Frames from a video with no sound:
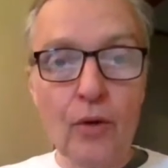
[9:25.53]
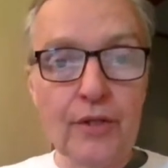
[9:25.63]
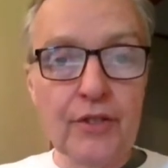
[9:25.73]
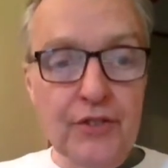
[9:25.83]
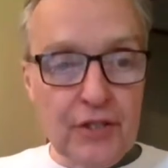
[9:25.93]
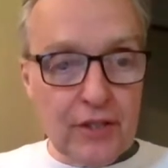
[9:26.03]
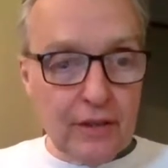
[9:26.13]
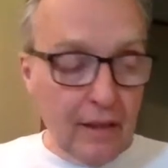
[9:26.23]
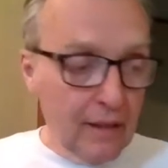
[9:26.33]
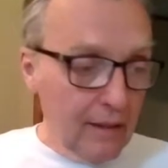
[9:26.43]
court
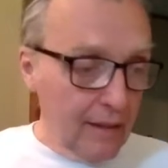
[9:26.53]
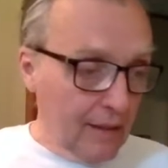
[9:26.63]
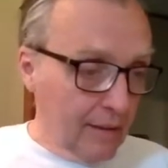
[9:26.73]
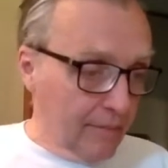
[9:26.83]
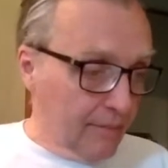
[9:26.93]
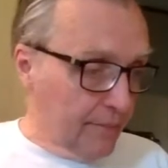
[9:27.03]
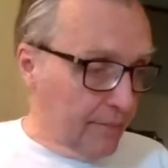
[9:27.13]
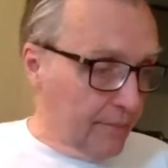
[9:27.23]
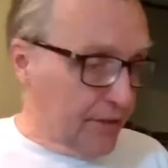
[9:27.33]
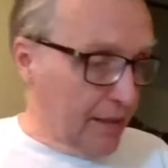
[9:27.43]
decision,
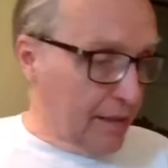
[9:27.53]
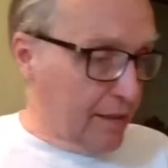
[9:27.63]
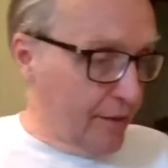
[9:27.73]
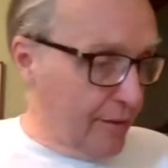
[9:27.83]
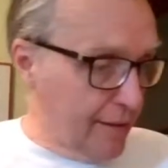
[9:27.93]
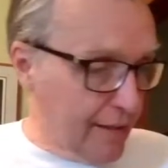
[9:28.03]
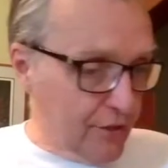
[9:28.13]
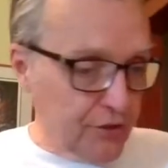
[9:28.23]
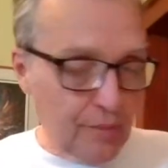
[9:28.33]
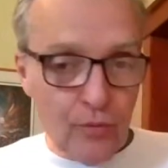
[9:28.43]
Santa Clara
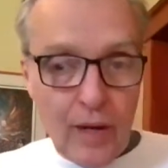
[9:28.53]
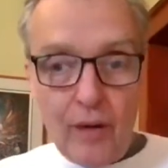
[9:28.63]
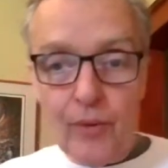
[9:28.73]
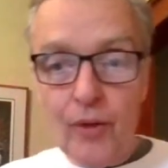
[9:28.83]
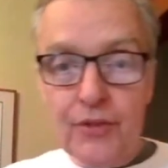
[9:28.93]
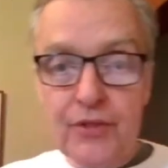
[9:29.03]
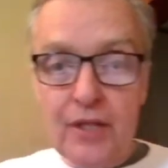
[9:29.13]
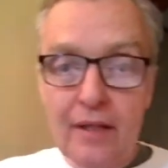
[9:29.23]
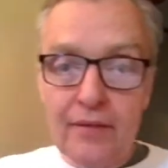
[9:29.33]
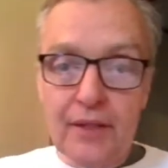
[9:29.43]
against some railroads,